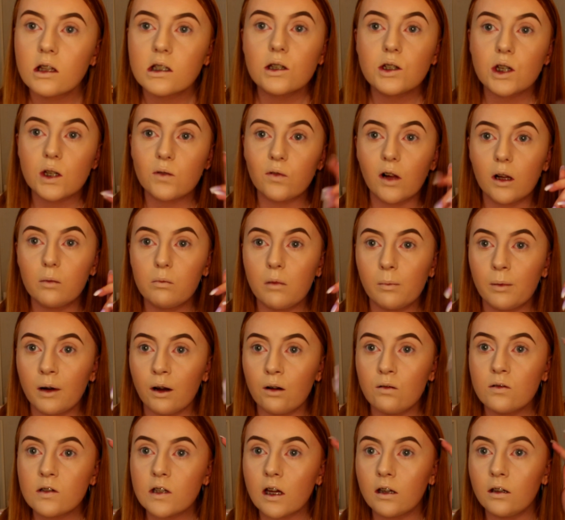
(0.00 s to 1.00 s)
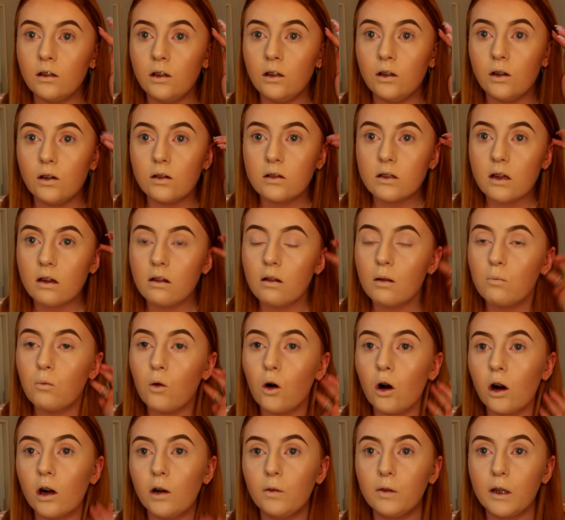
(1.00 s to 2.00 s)
So I just filled my brows in using the
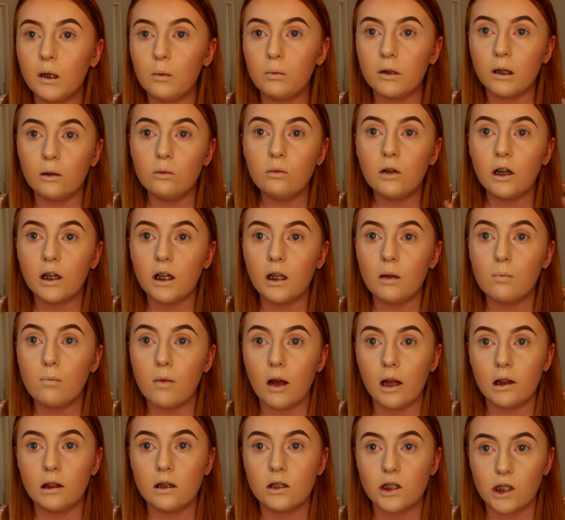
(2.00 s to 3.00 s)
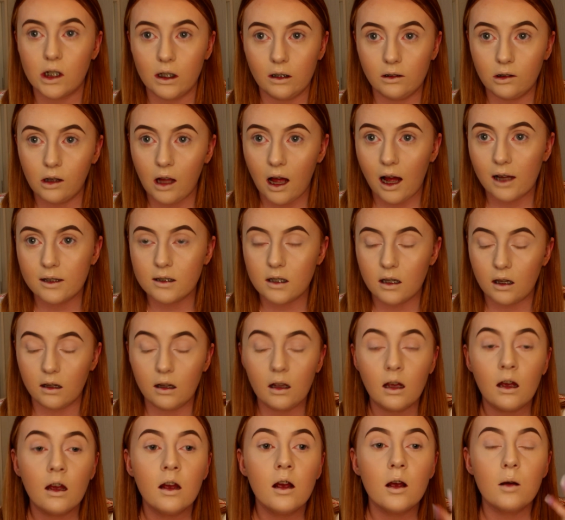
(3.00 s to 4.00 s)
Morphe Brow Cream in the shade Latte.
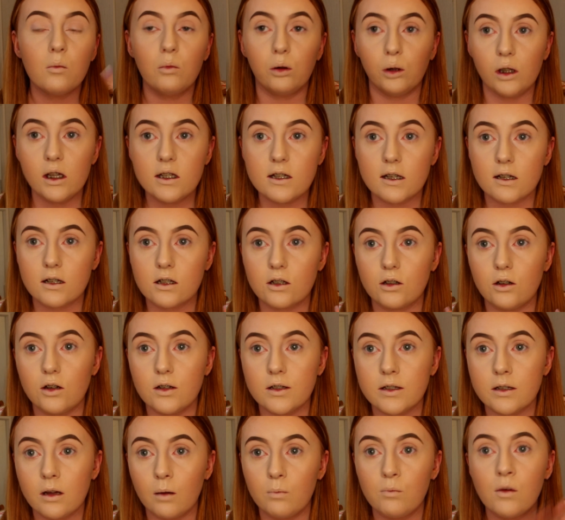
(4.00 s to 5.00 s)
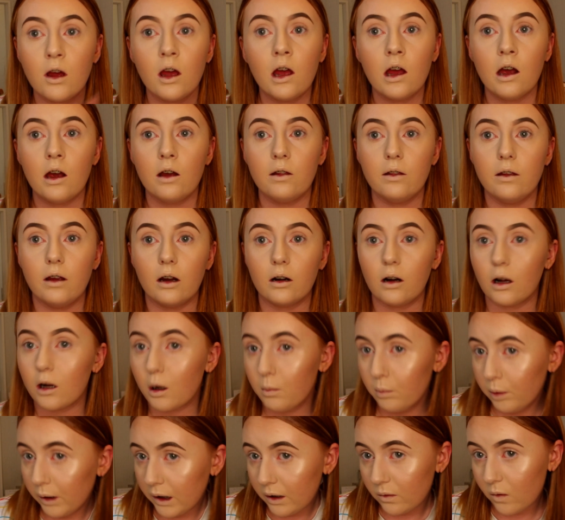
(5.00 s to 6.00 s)
Please excuse them, they're a
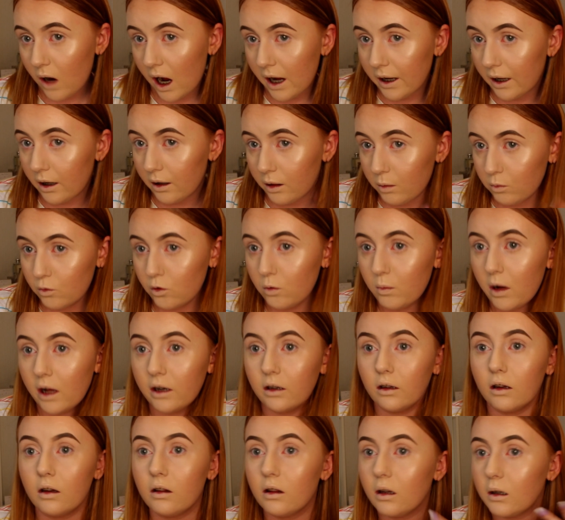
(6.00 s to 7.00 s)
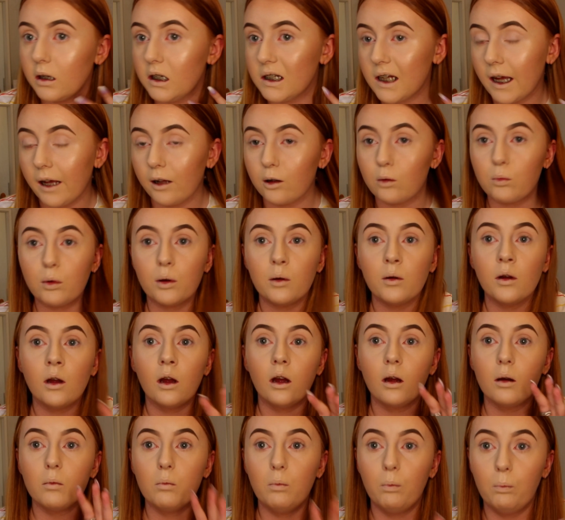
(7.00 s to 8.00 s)
complete riot at the moment, they need help.
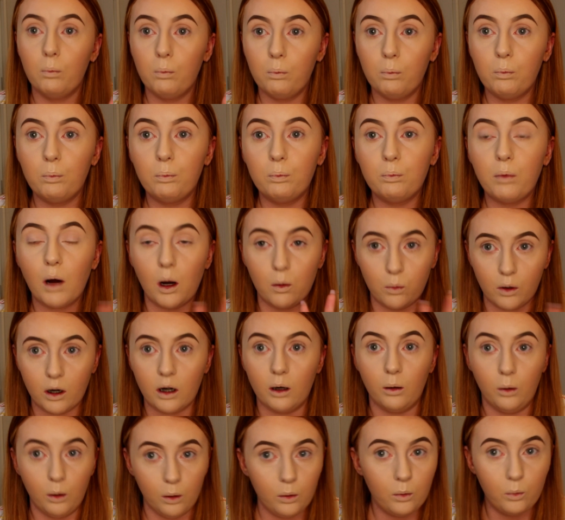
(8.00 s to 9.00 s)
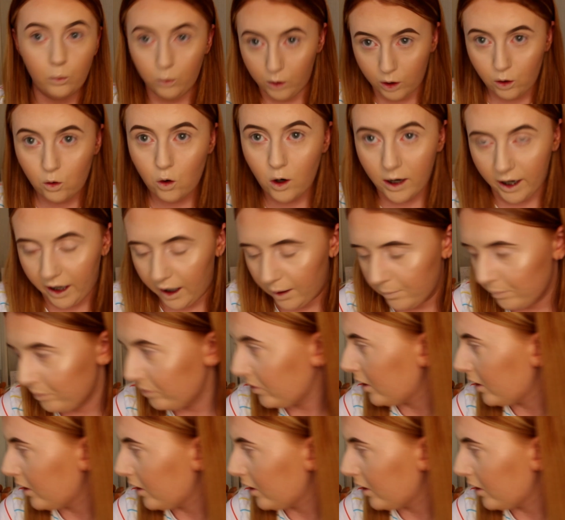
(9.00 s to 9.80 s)
But we're okay.